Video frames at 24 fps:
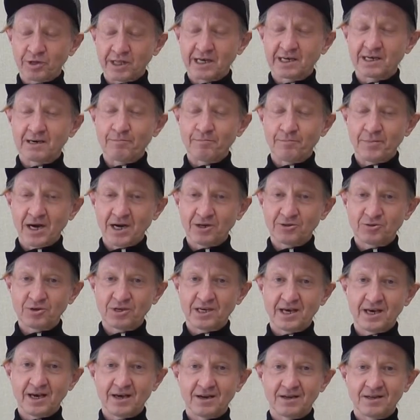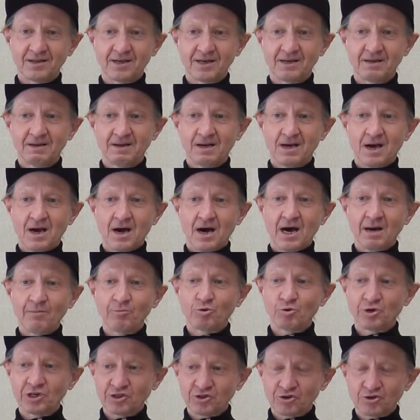I come back to Canada, I'm
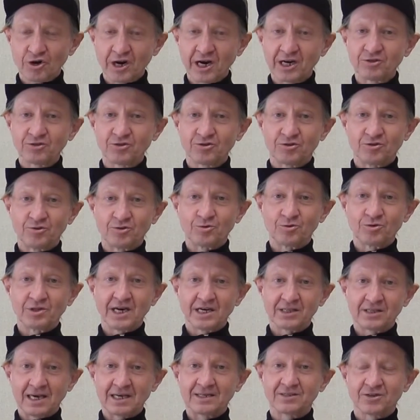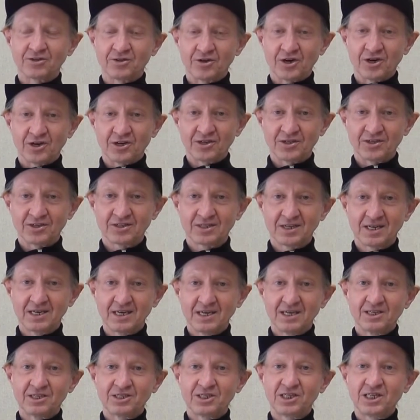going to try to do that as an artist,
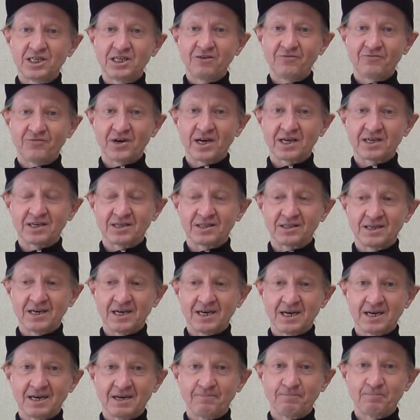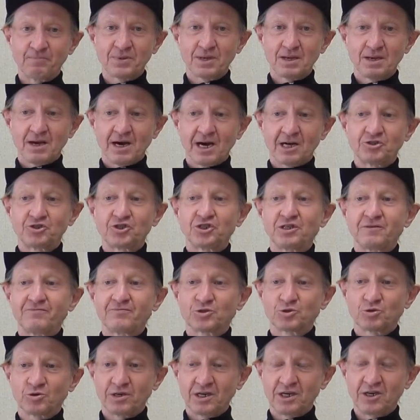see if I can achieve
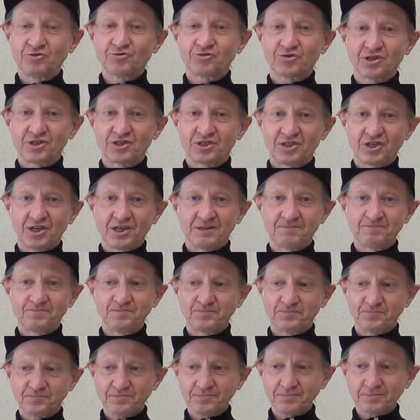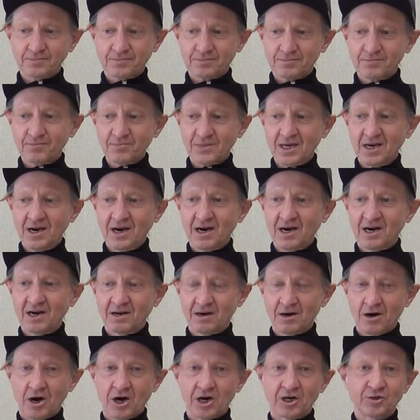so interesting
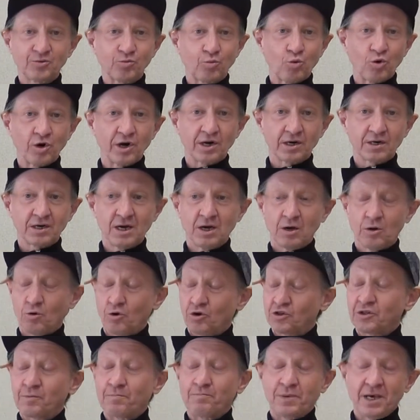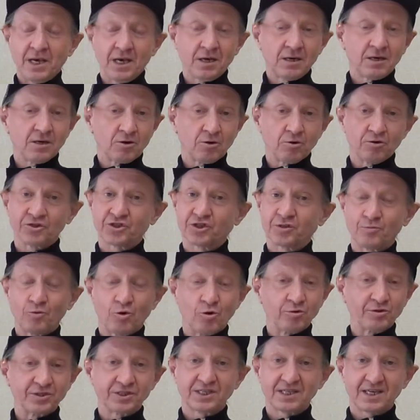artwork on a big or
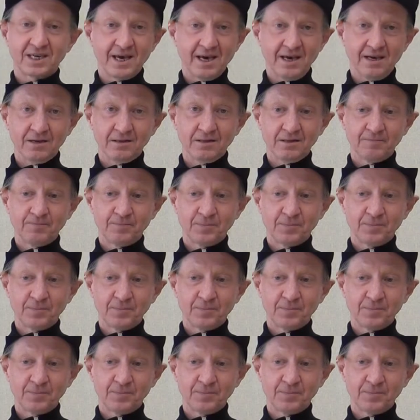small scale.